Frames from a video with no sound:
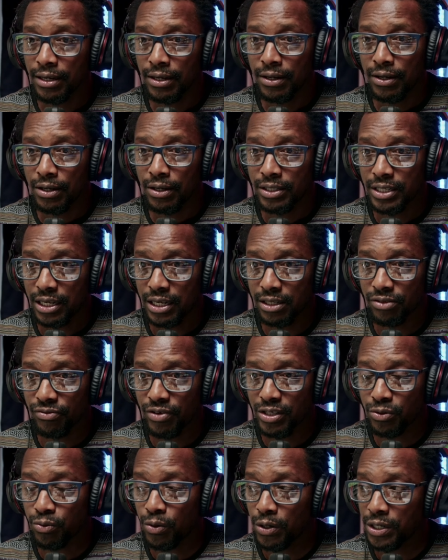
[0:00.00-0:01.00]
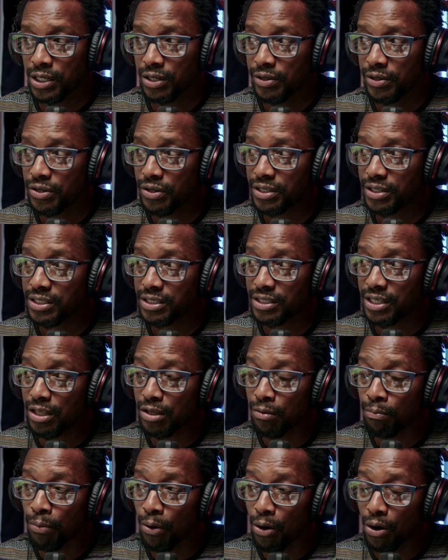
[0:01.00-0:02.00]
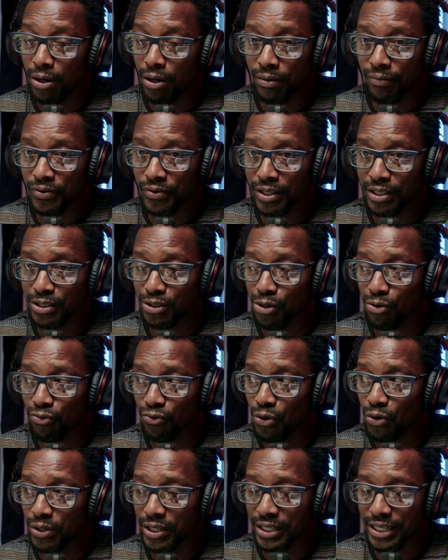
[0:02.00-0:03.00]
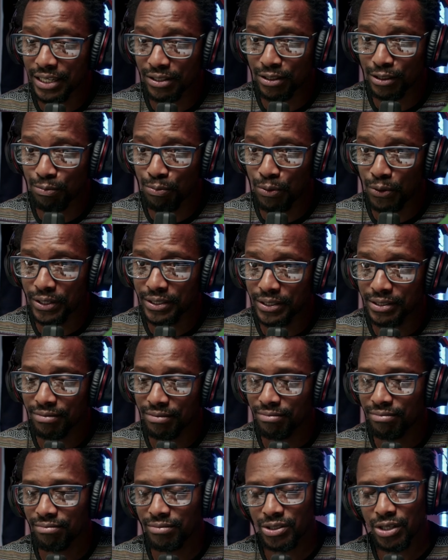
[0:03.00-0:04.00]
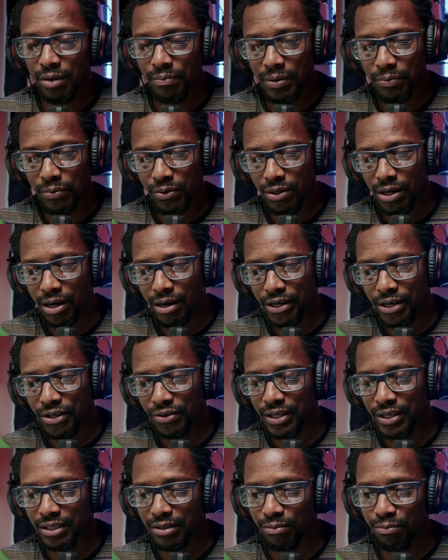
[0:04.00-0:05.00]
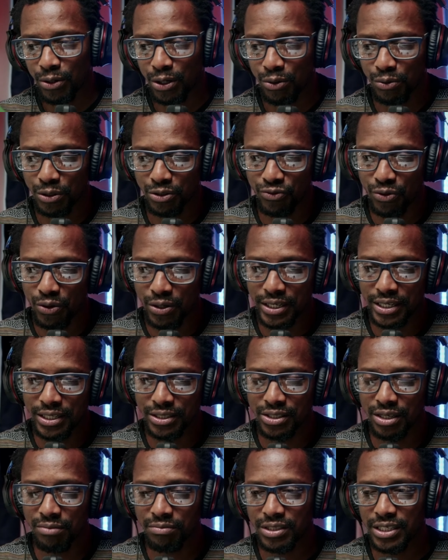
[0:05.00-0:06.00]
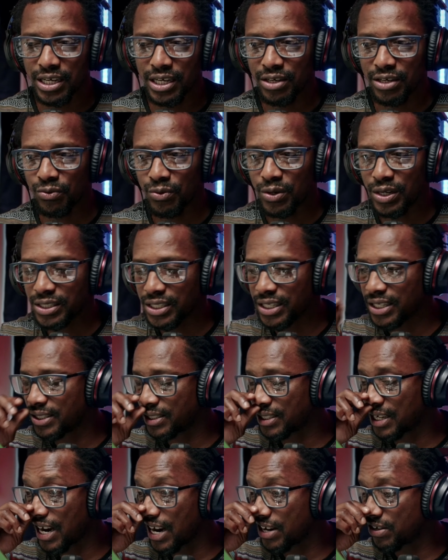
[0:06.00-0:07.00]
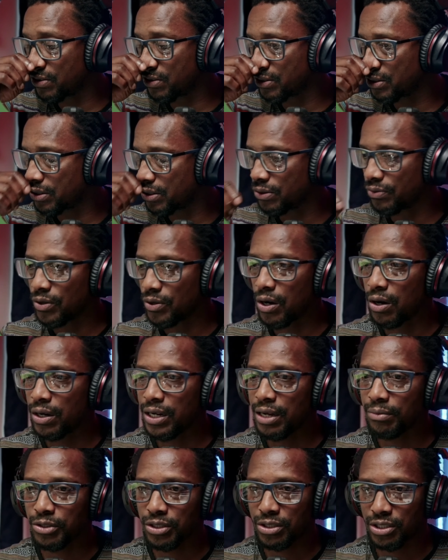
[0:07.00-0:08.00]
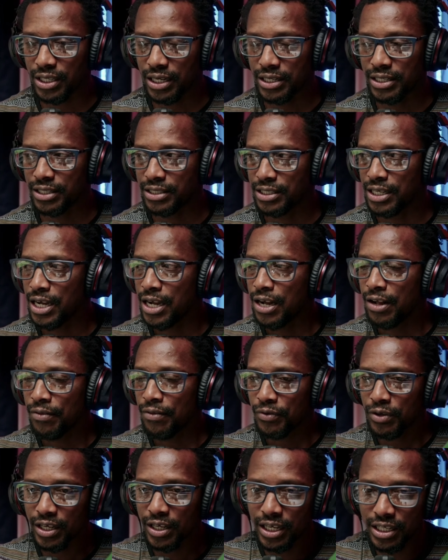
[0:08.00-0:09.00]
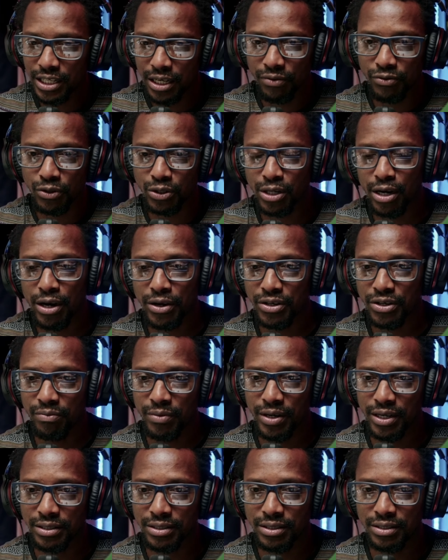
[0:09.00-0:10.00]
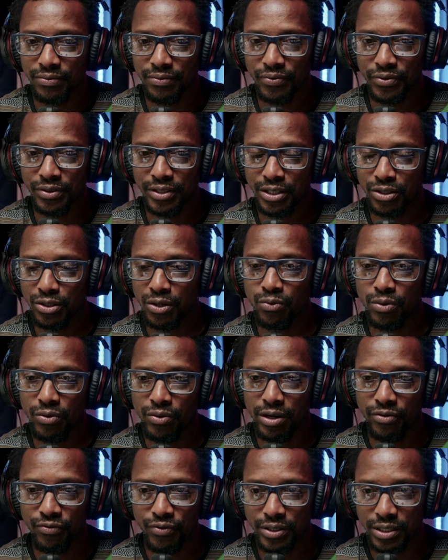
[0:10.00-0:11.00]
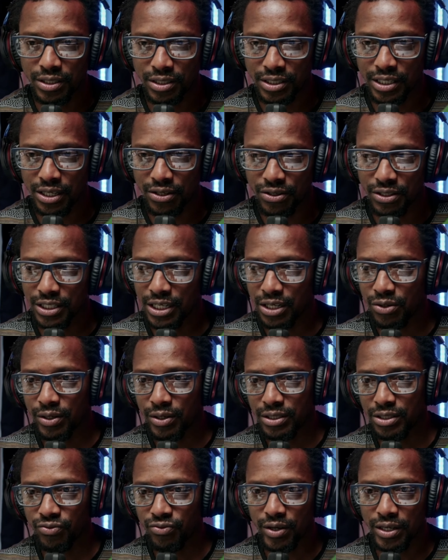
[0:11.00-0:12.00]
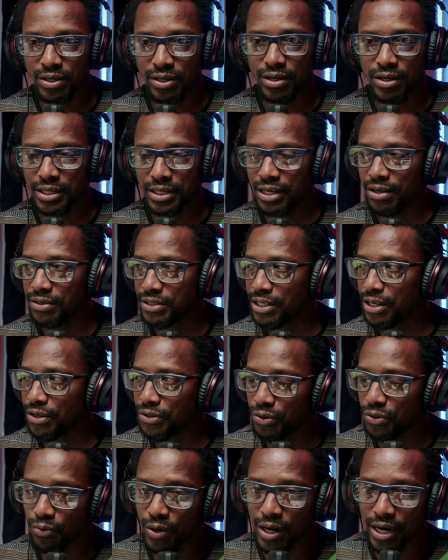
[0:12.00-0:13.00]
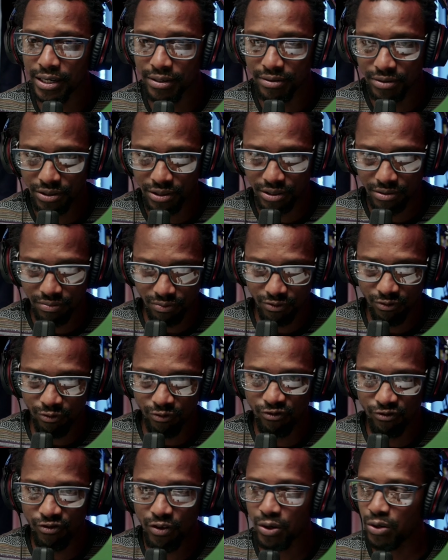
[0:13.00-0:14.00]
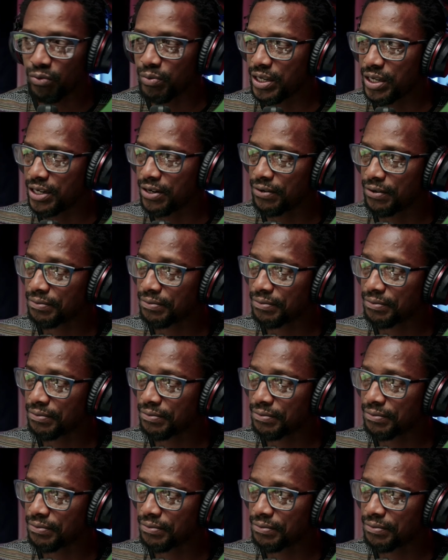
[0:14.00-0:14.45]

Declan Rice walking away. You can see the ball is not rolling at this point. Some people argue that the ball was rolling. Some say it wasn't. I don't know. All I'm just saying is either of those arguments did not warrant for this second yellow and this red card. And I'll tell you why. Just follow me here.